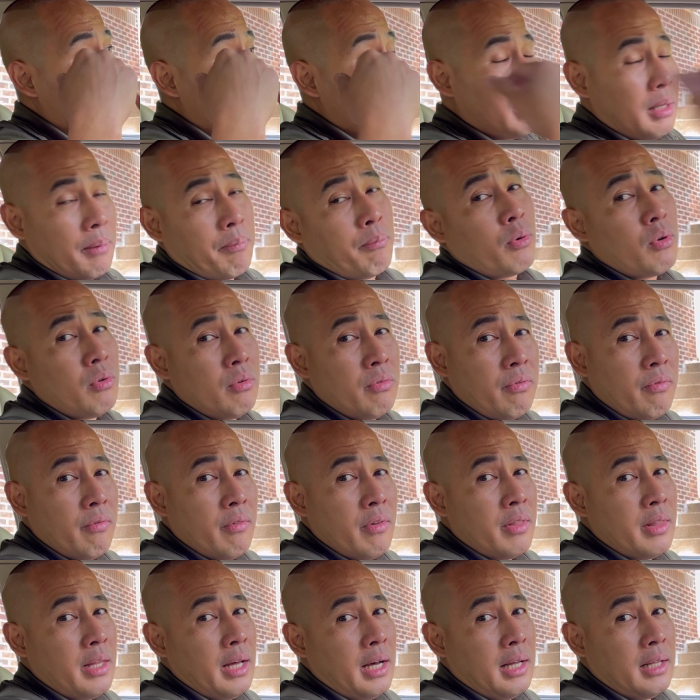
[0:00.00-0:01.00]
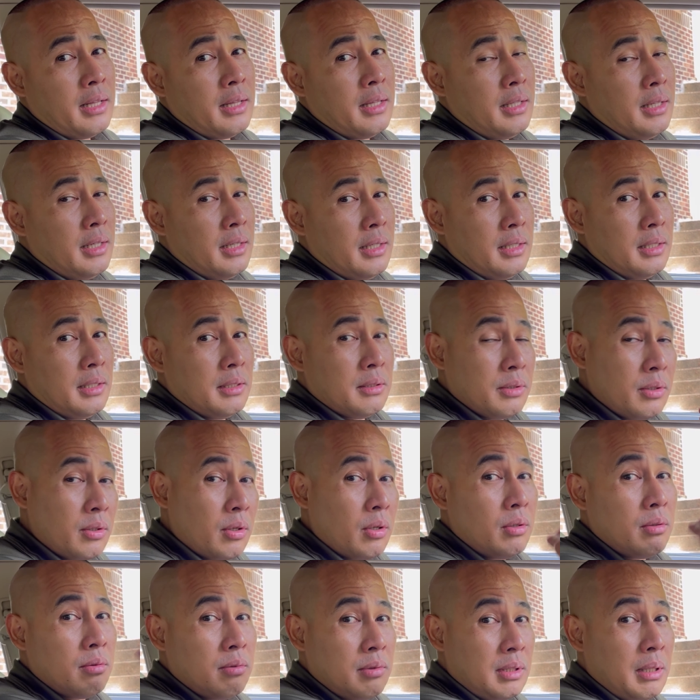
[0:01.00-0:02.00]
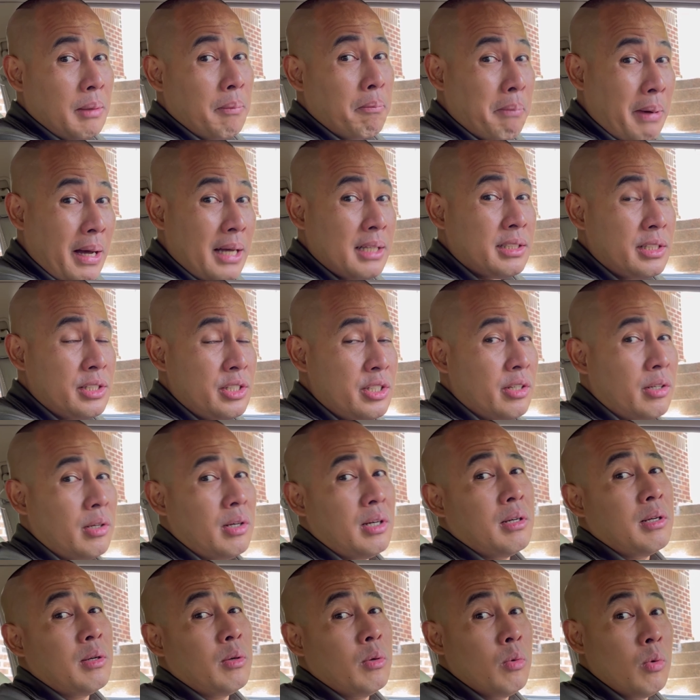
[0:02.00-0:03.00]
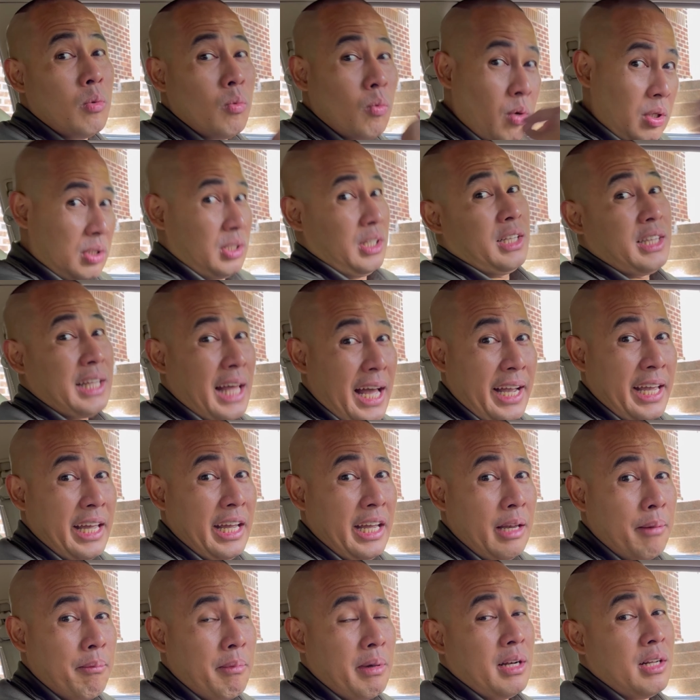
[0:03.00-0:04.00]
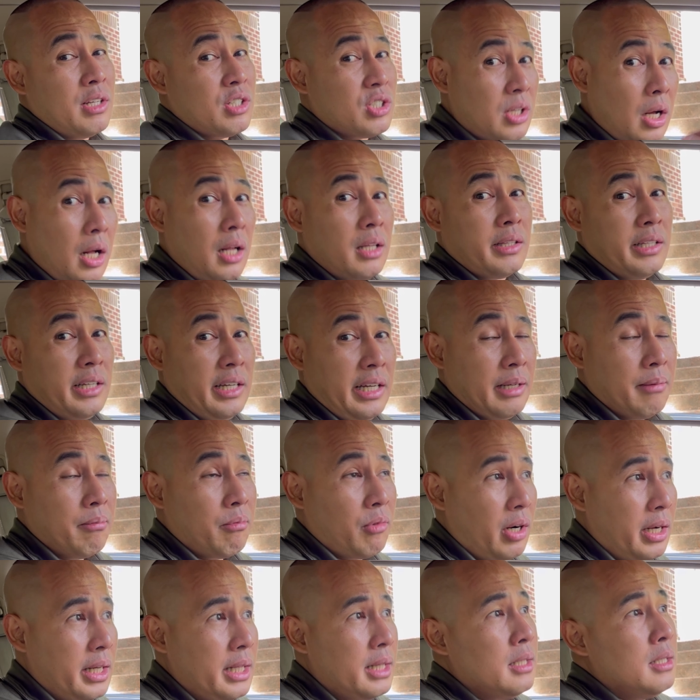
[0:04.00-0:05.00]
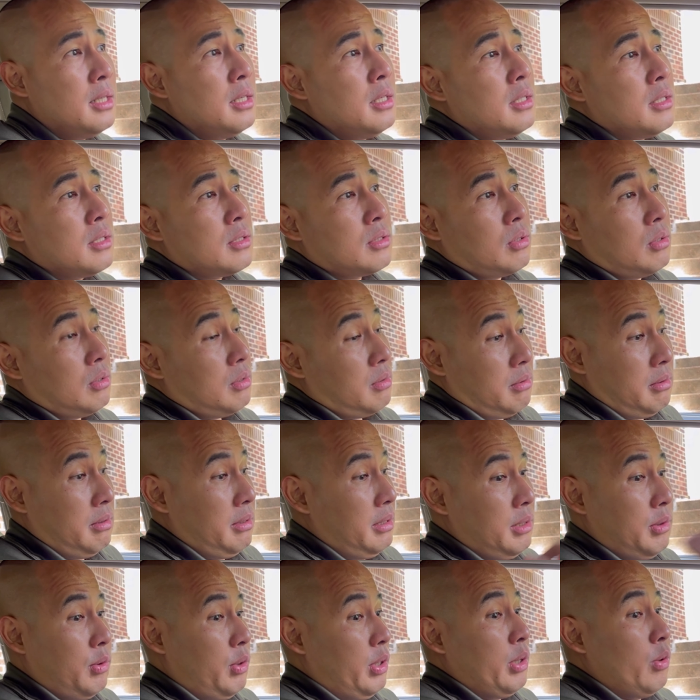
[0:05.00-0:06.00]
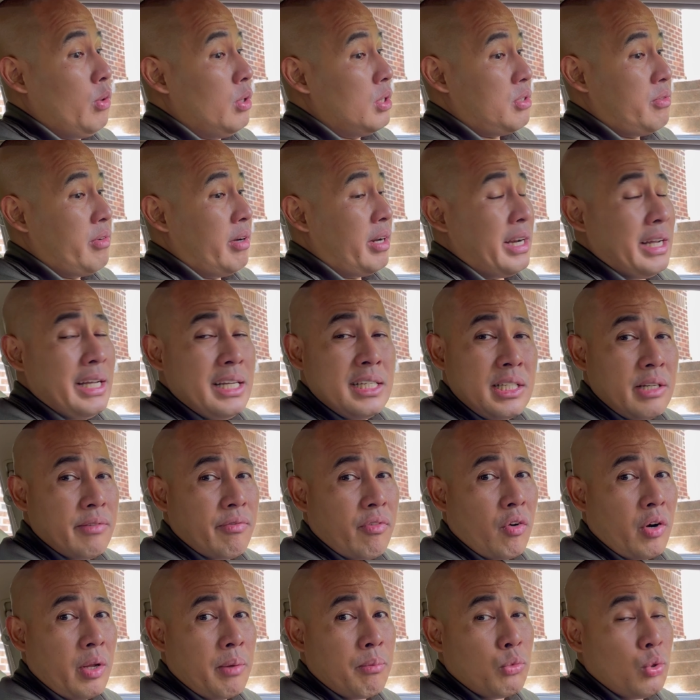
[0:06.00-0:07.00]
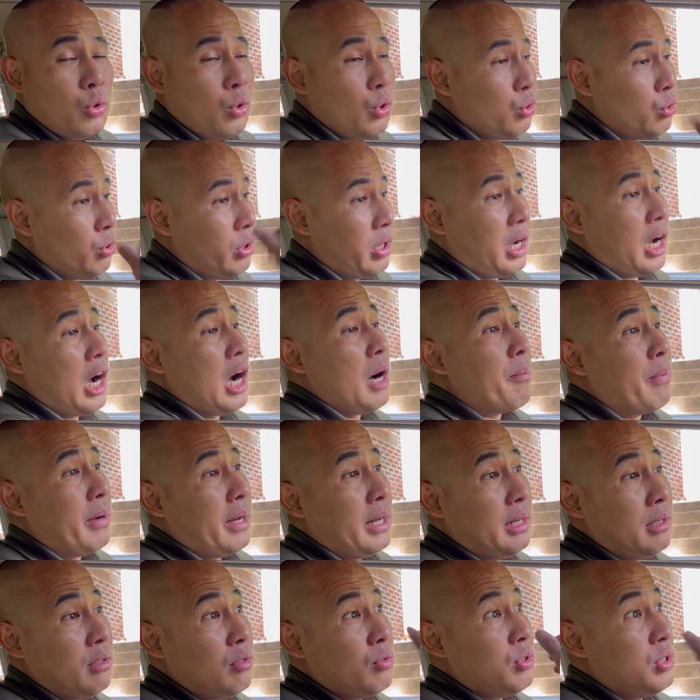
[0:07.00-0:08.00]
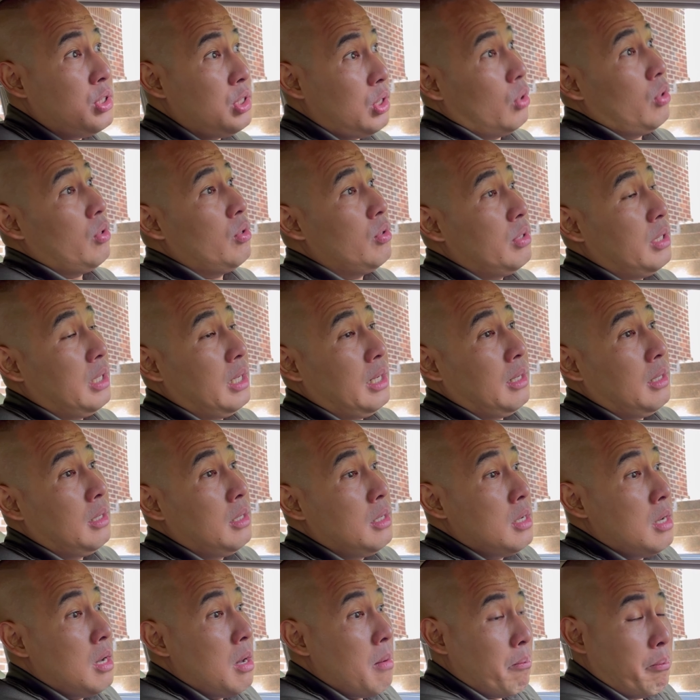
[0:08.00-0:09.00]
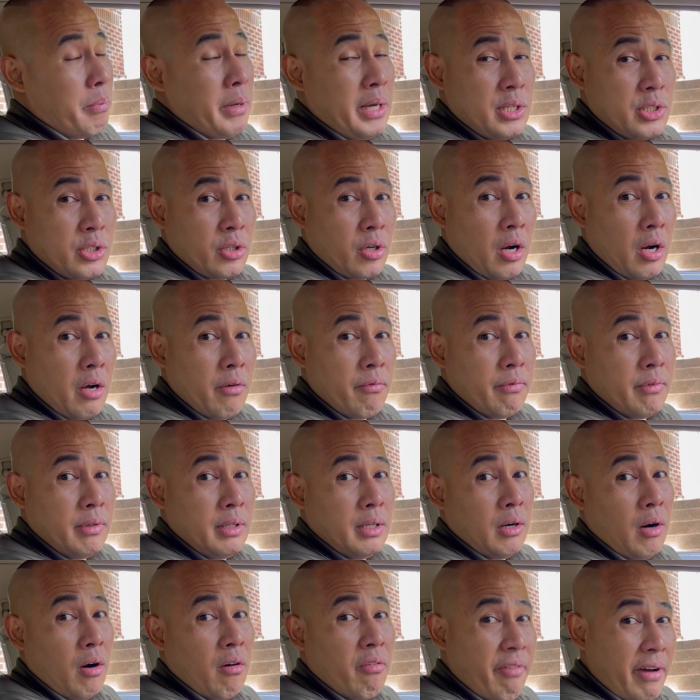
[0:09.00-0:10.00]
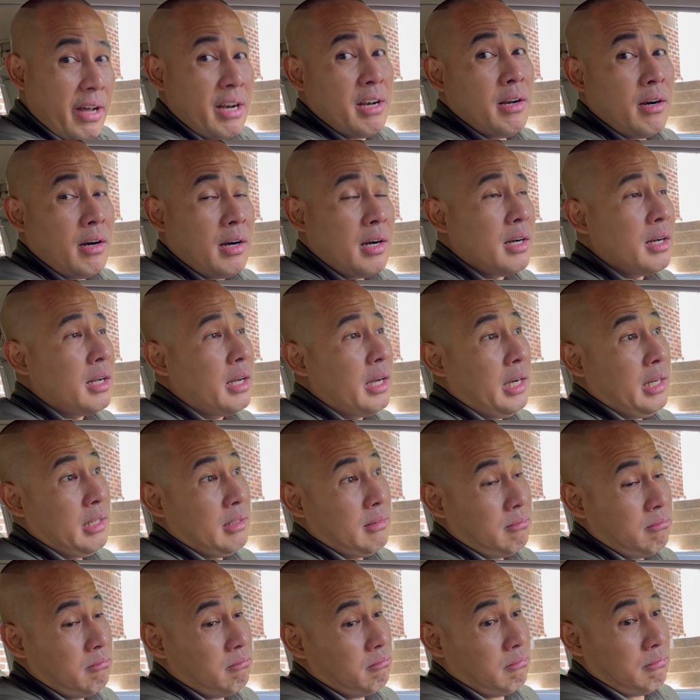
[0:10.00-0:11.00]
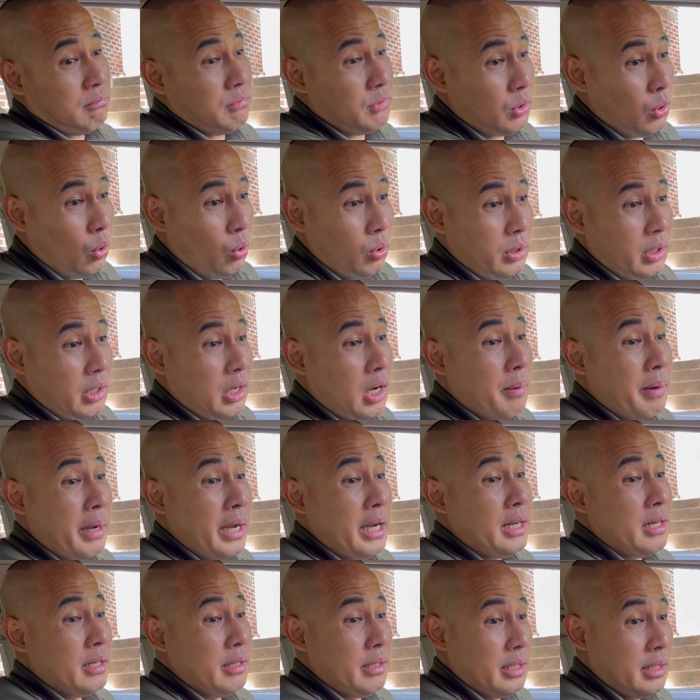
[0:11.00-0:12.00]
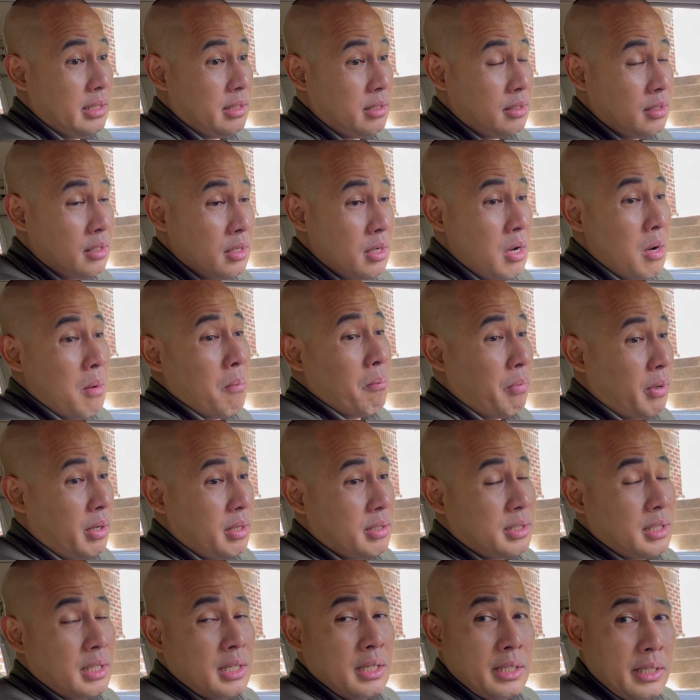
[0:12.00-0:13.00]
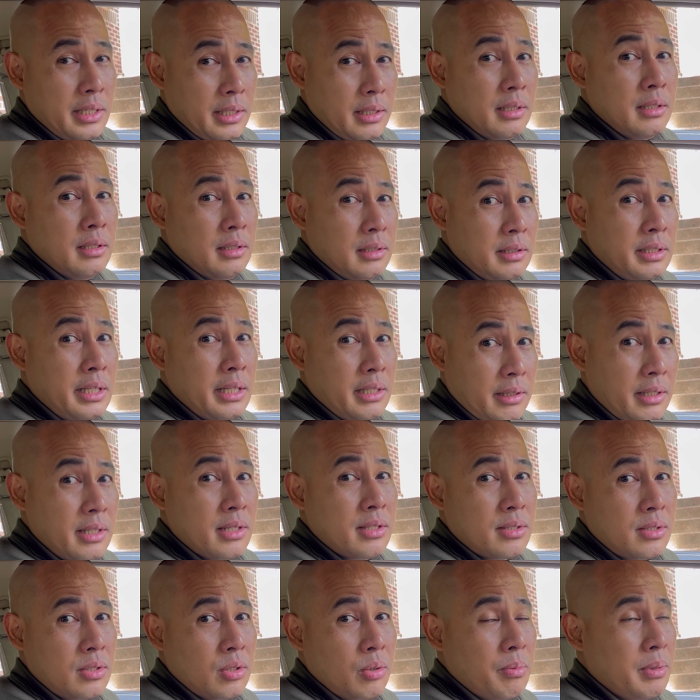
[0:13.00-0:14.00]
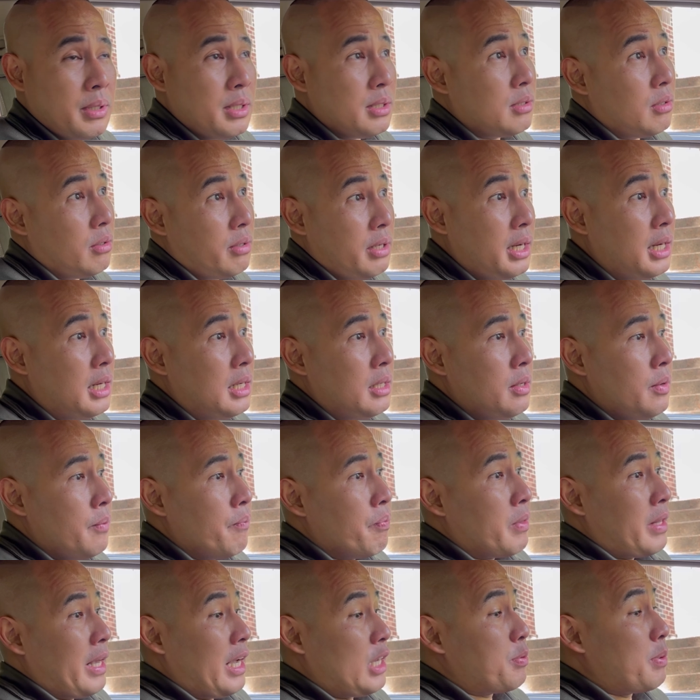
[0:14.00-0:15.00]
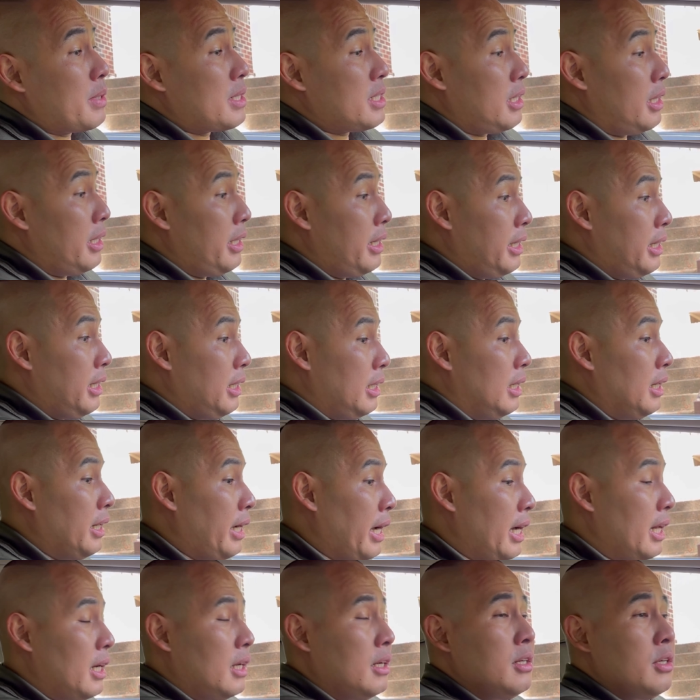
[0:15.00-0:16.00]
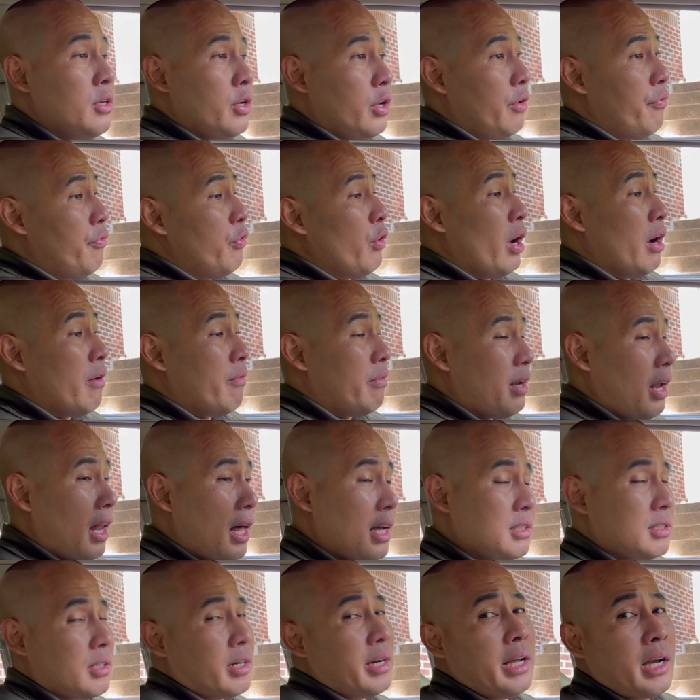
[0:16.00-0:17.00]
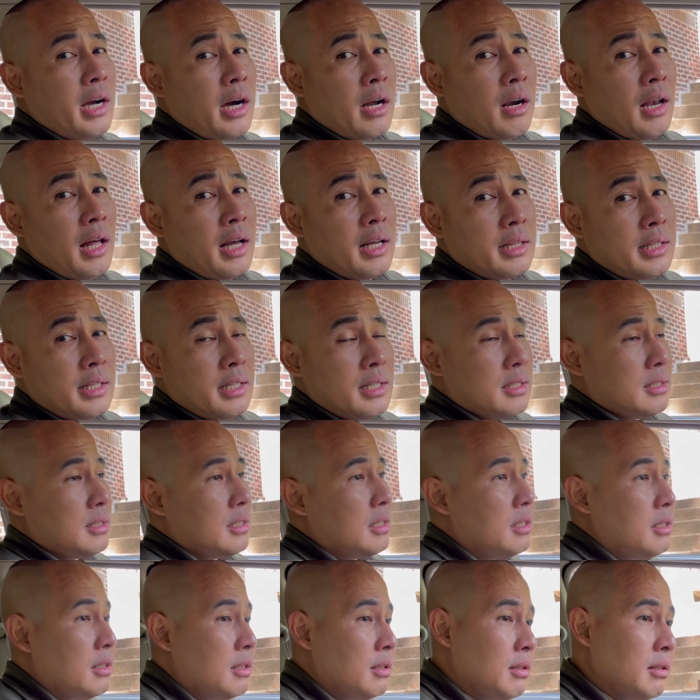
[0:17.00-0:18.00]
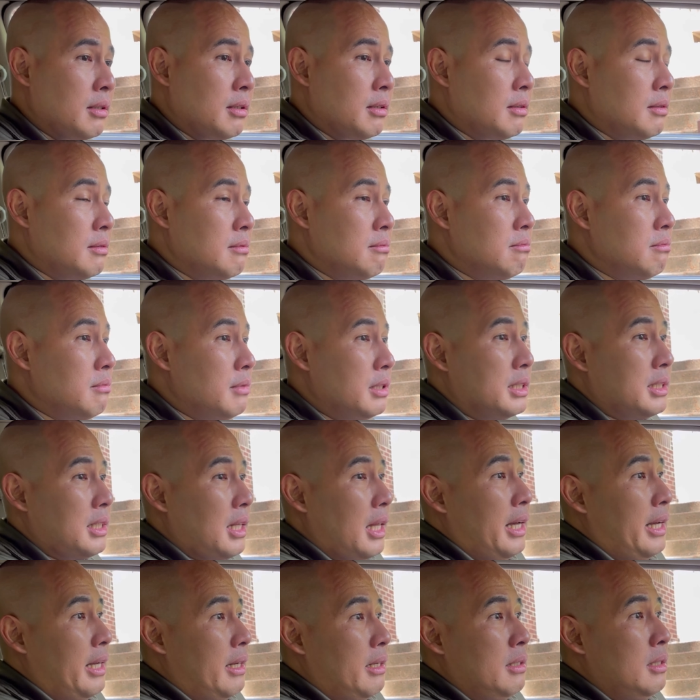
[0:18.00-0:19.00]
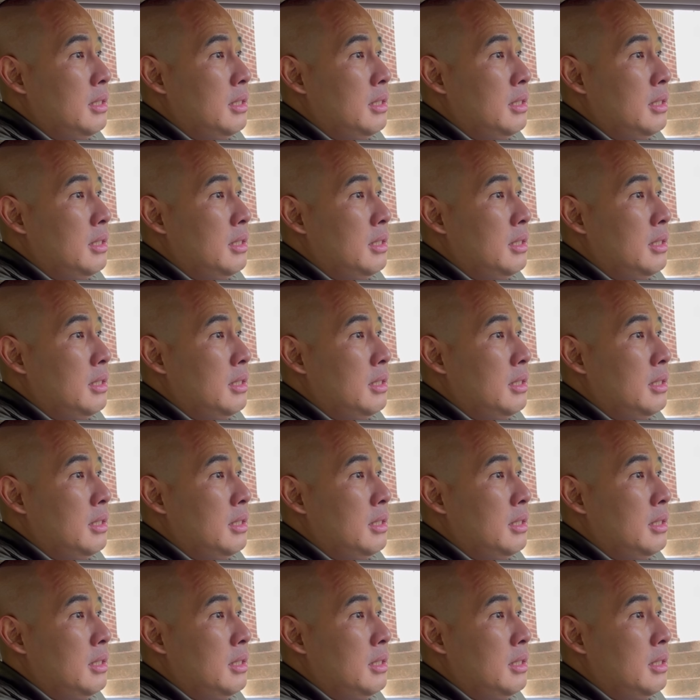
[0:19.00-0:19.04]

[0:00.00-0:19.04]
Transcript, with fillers: the proof that the you know the passenger was attacking him and assaulting him right so it, it was very easy for him to go to the cop and show the picture of the offender and told the cop hey this person did this to me so yeah especially again if you have a luxury car like this it's like